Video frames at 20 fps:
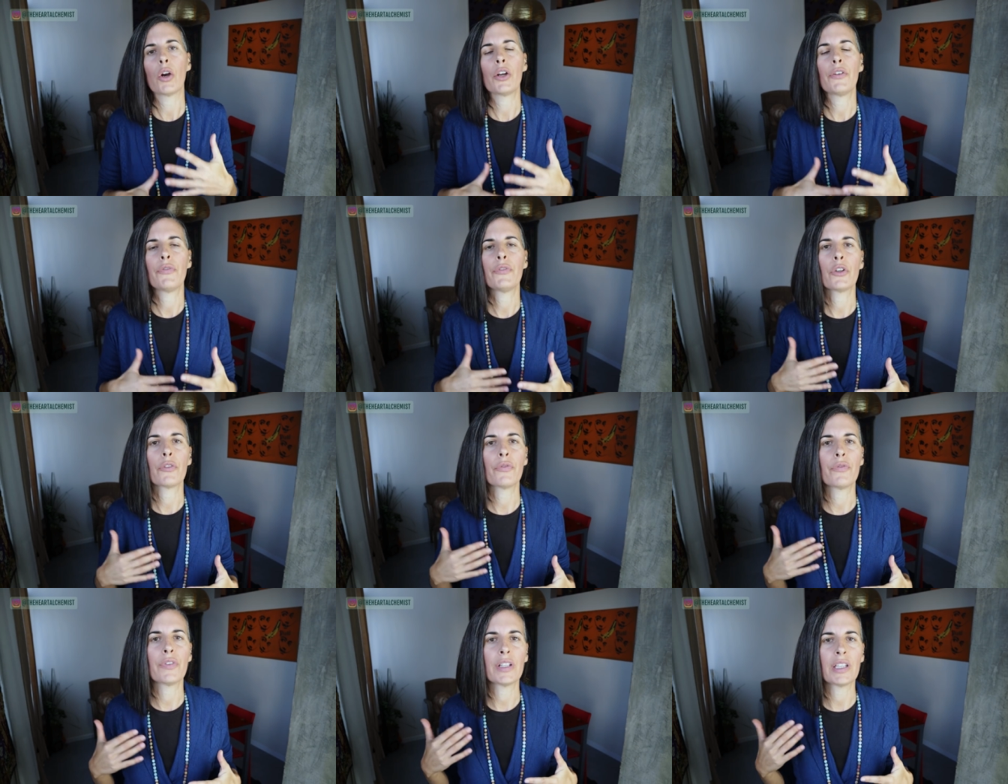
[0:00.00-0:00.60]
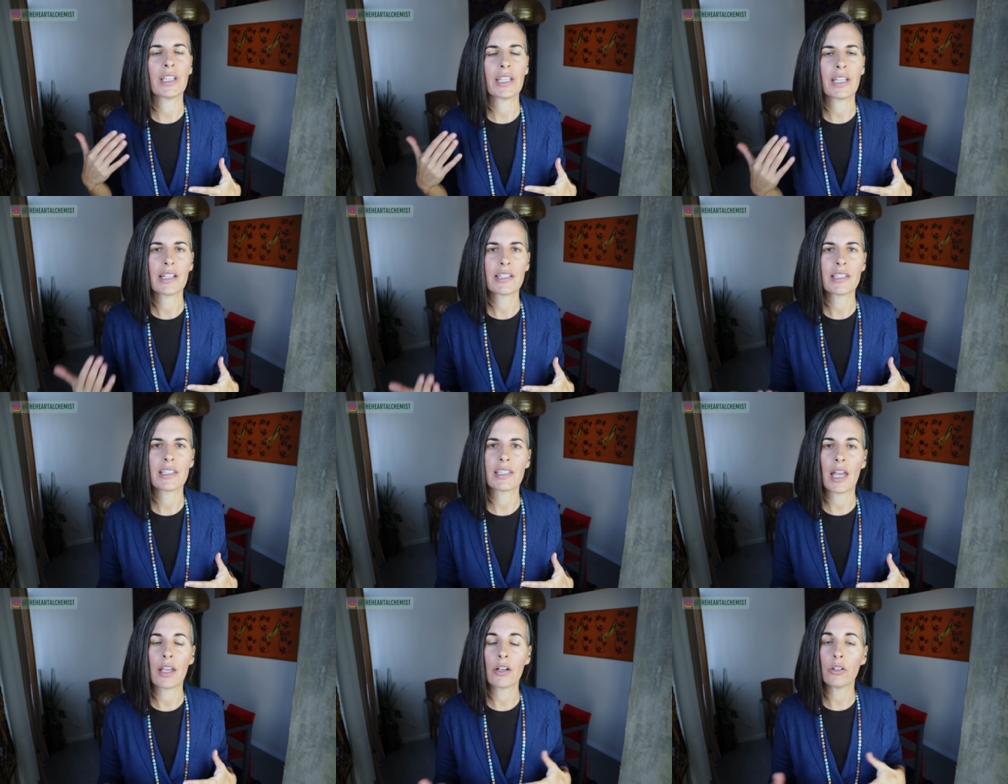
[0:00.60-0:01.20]
or if you're feeling
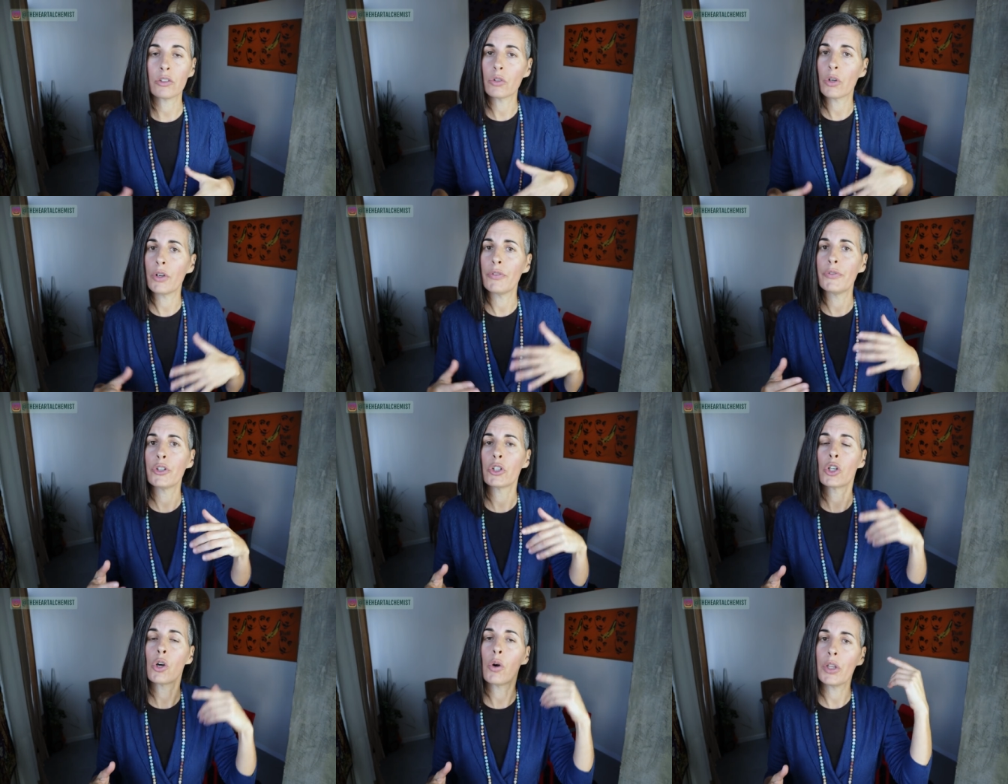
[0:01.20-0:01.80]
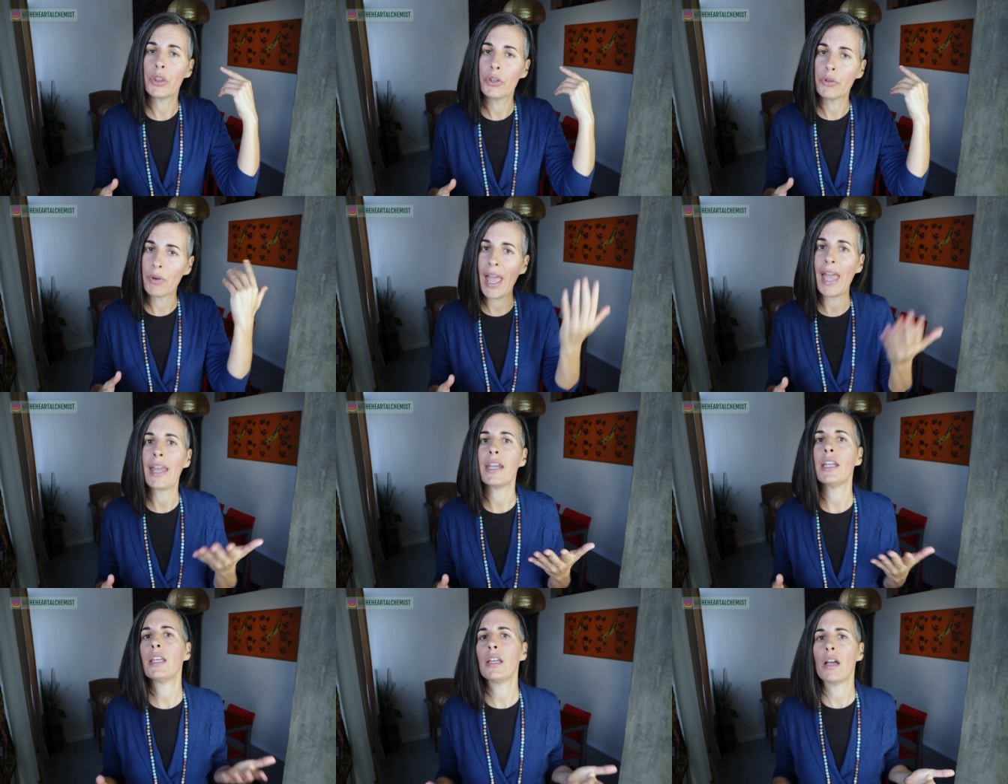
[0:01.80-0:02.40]
unsettled or if you're going through
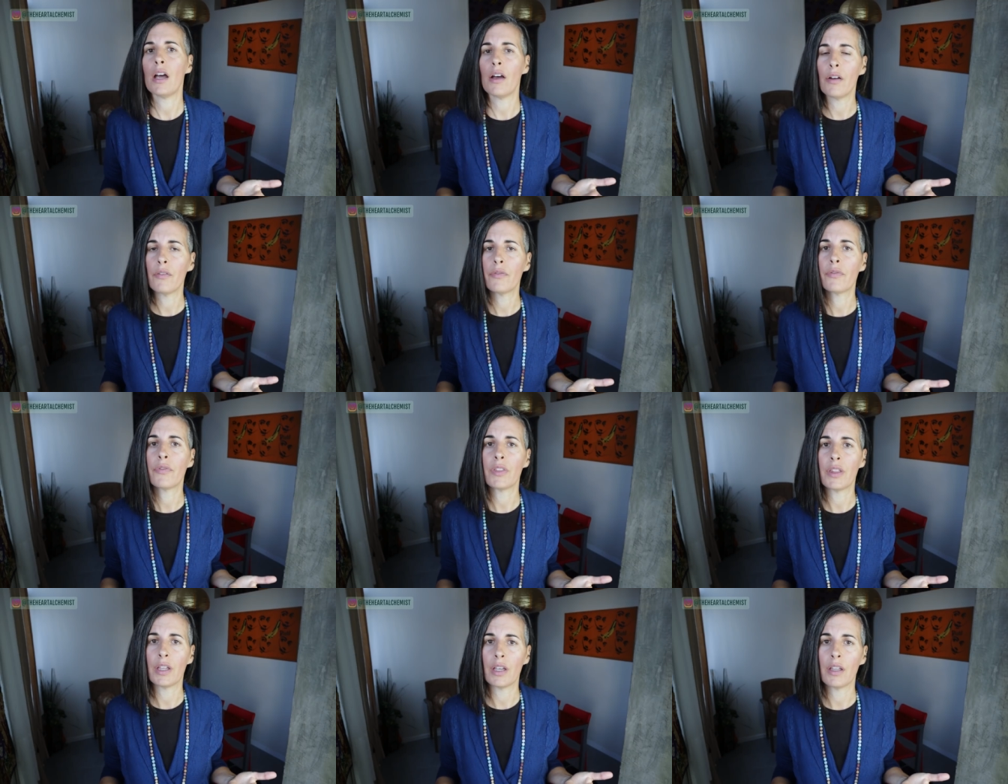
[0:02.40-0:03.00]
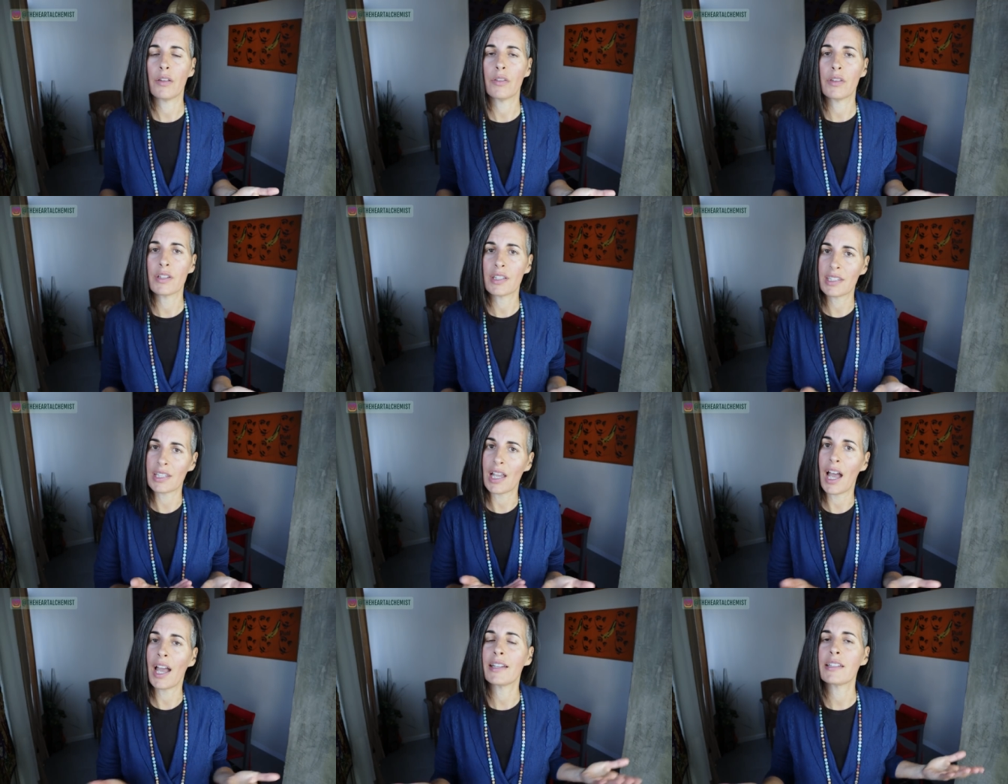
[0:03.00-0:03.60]
any of the, the
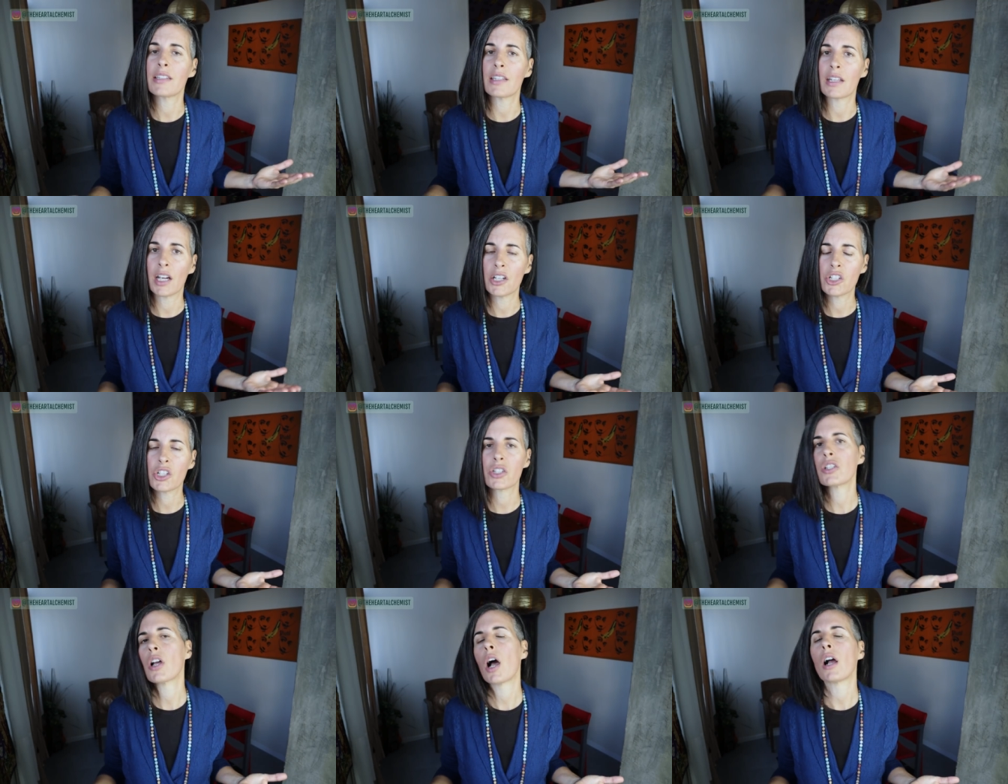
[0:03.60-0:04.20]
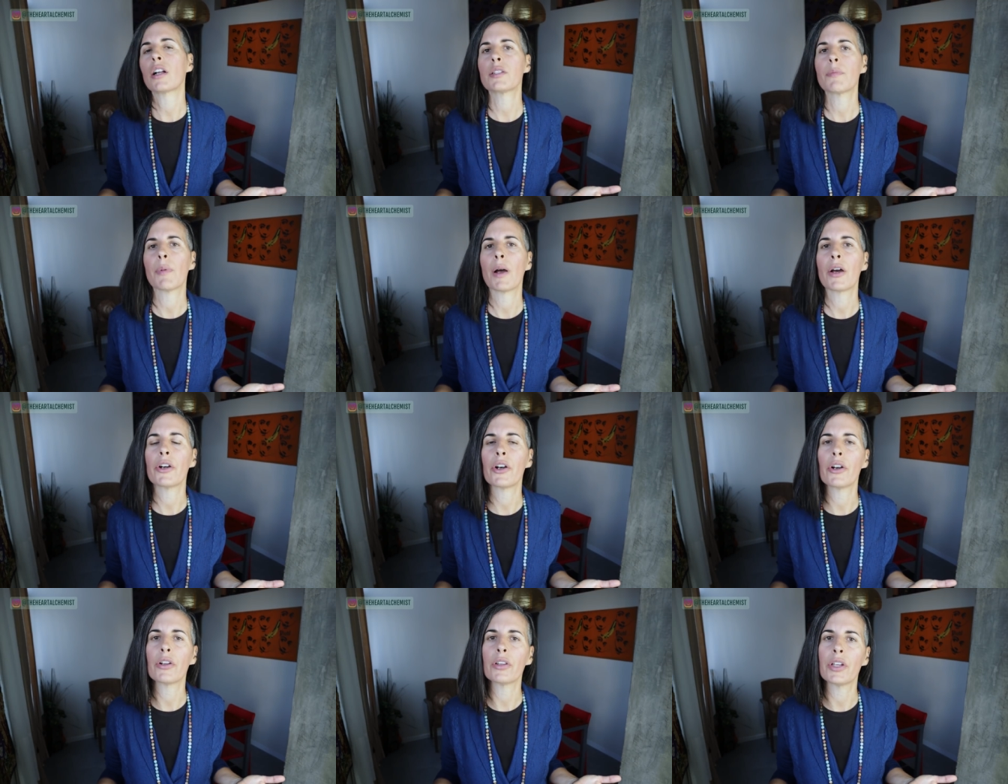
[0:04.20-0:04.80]
signs that I just talked
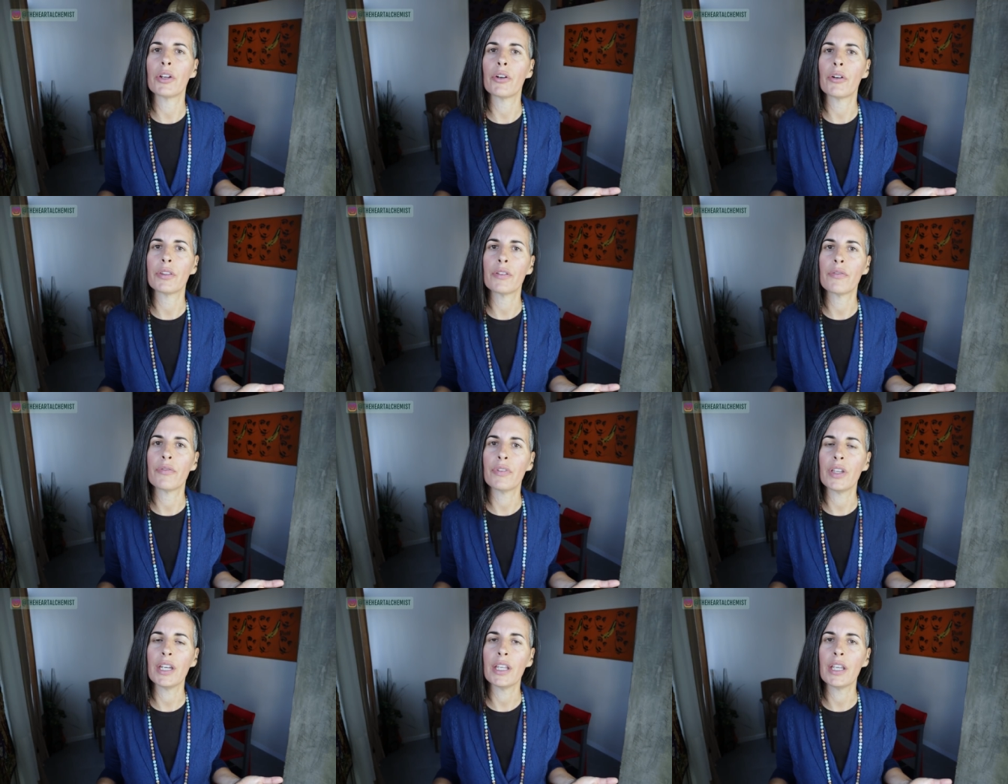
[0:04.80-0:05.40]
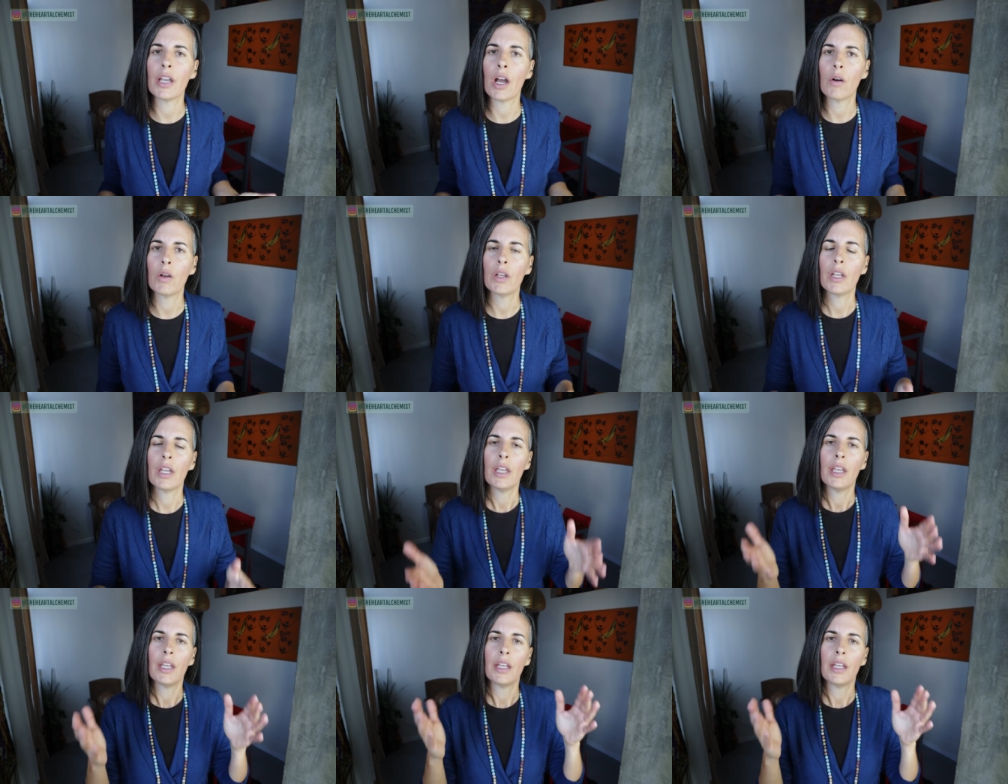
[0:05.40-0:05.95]
about earlier in the video.